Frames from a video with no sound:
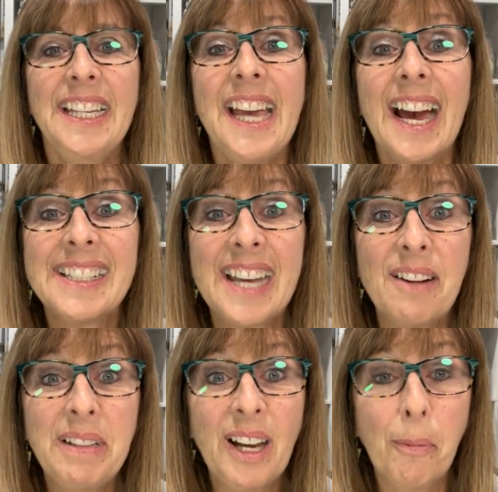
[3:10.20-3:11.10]
Yeah,
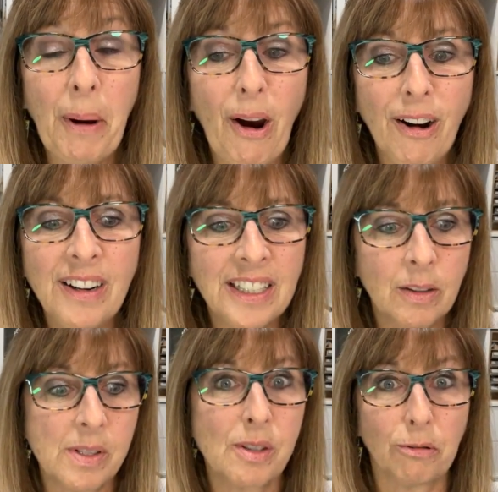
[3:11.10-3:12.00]
Debbie, a party.
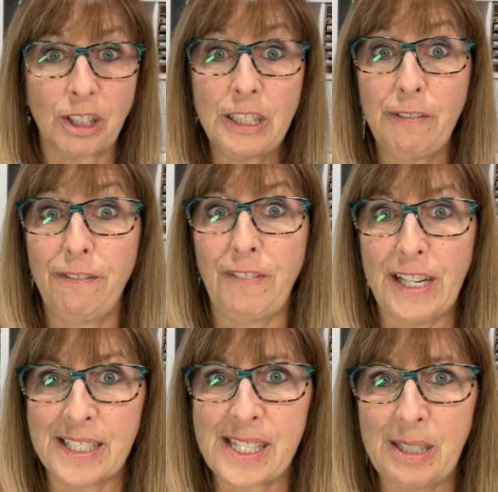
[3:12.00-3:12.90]
It was a really
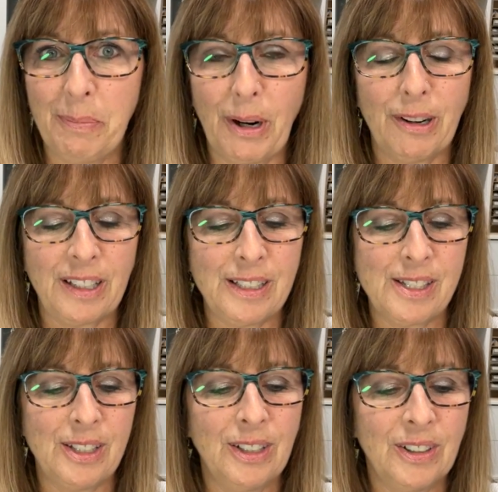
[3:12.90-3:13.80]
fancy party
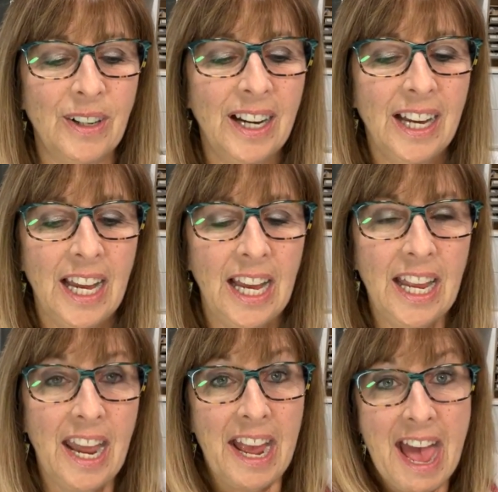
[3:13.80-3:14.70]
too.
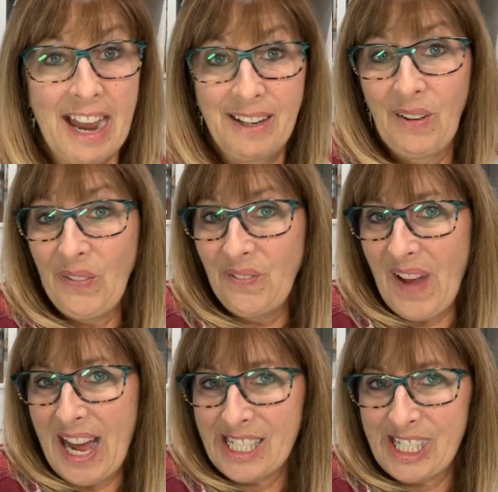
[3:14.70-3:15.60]
And I had an old
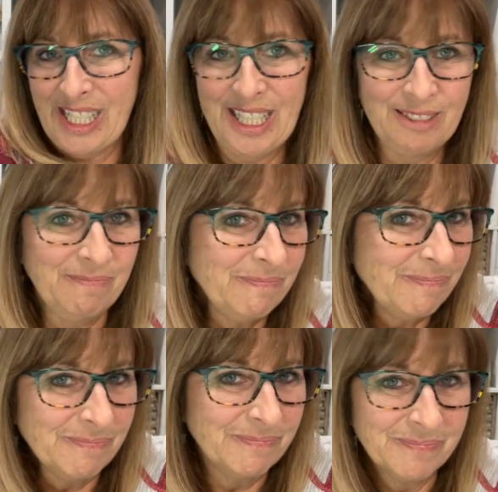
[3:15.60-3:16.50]
fashioned,
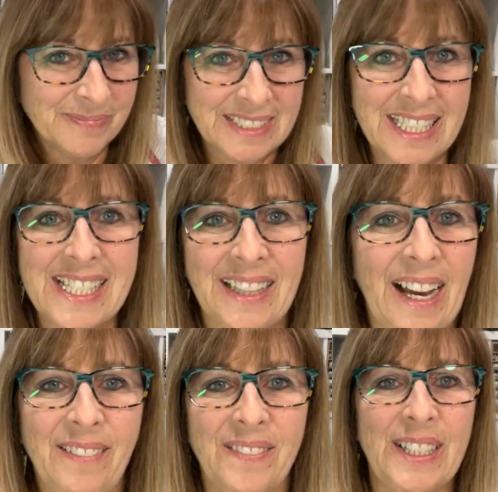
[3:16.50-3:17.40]

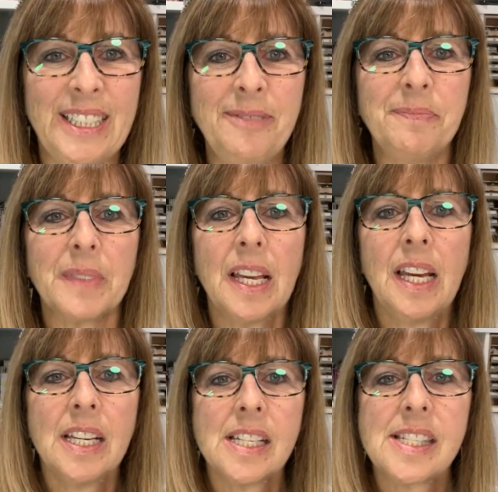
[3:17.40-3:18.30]
delightful.
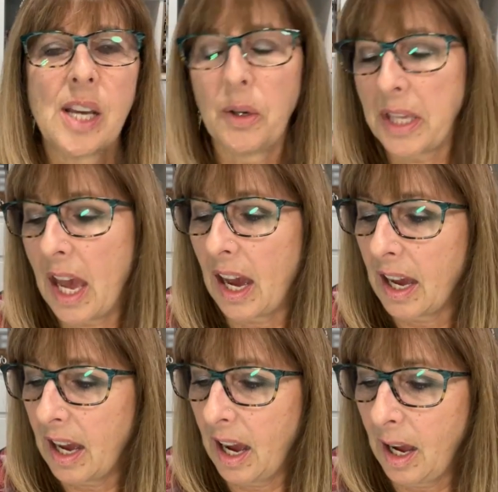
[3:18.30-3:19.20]
So yeah,